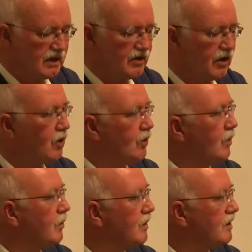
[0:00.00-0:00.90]
The
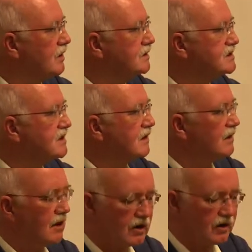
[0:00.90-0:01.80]
whole world's at
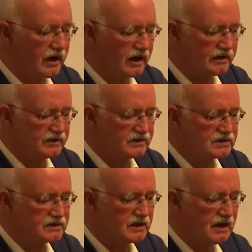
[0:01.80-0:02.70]

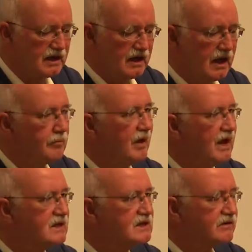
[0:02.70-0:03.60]
loggerheads, a
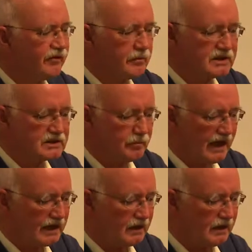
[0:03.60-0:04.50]
blasphemous
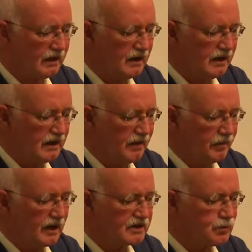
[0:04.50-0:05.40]
battle,
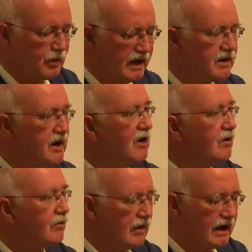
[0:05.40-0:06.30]
as when
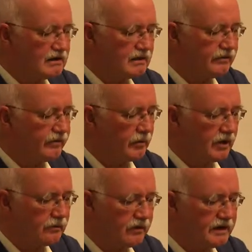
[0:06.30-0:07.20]
right from
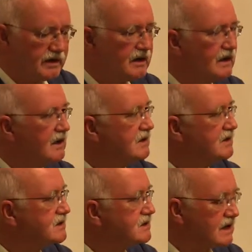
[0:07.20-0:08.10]
the ready,
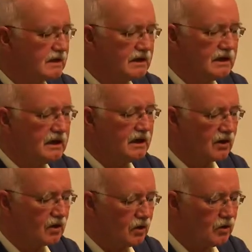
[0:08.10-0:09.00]
steady,
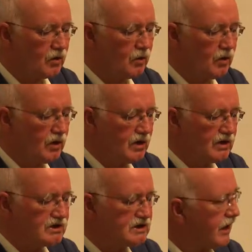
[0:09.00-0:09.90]
go
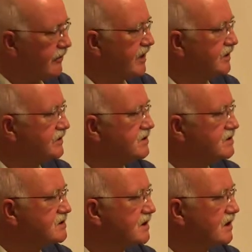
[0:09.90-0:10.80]

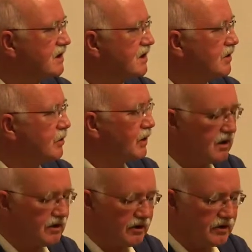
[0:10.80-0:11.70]
chariots
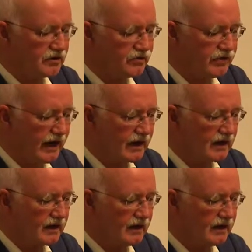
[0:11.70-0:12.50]
quicken on a track